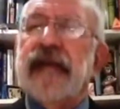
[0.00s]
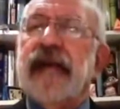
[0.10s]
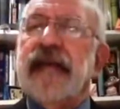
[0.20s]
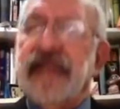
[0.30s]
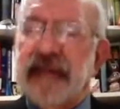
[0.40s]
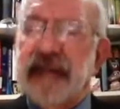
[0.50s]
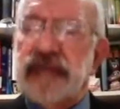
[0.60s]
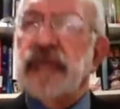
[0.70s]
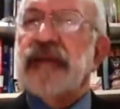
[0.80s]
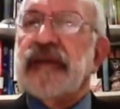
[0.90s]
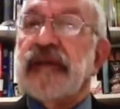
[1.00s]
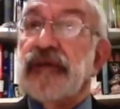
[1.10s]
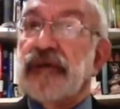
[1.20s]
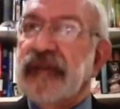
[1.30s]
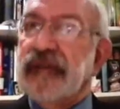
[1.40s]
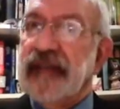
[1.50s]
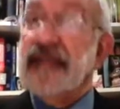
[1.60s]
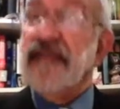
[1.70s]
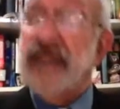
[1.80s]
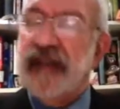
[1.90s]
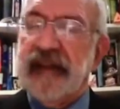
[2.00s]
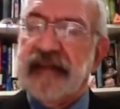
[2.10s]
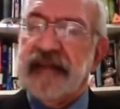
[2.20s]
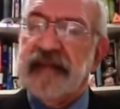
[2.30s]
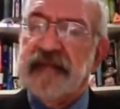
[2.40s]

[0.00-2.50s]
events which are not nice, are very nasty.